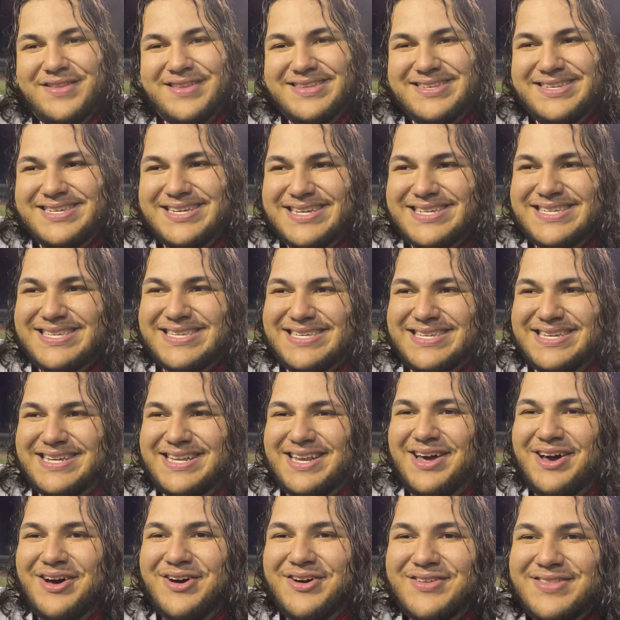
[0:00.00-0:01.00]
Just, you
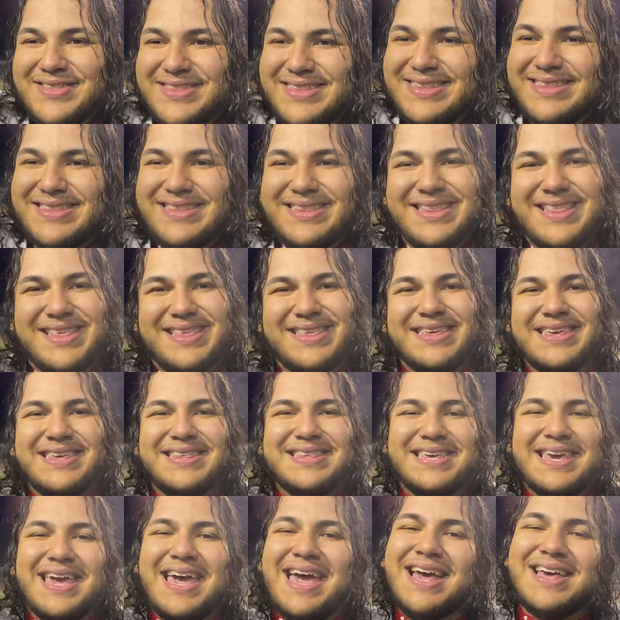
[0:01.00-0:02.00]
know,
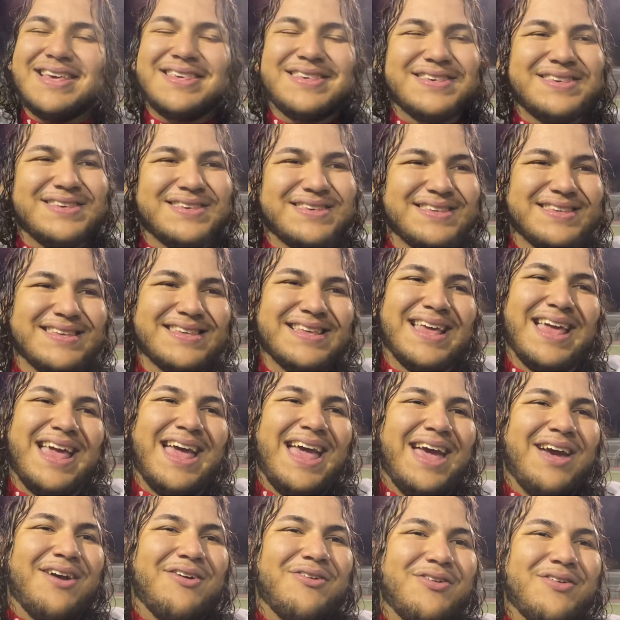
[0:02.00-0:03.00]
CCS. We'll see
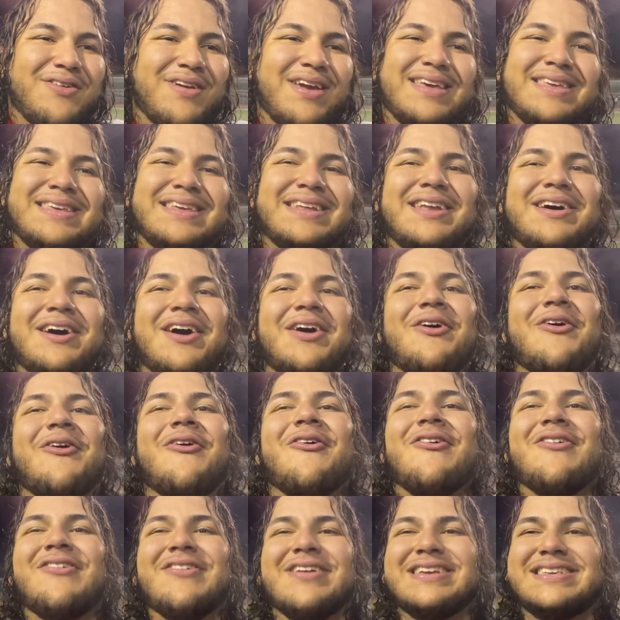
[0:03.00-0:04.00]
you here. You know,
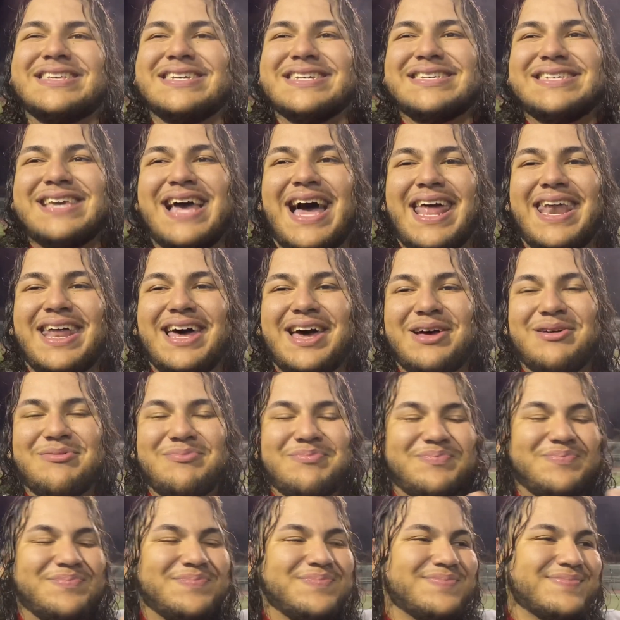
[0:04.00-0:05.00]
we just had a...
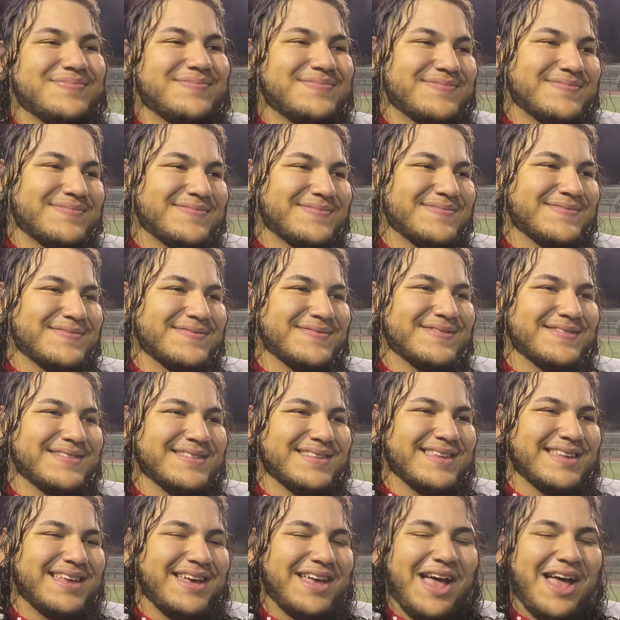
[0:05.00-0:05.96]
O'clock and 8 o'clock.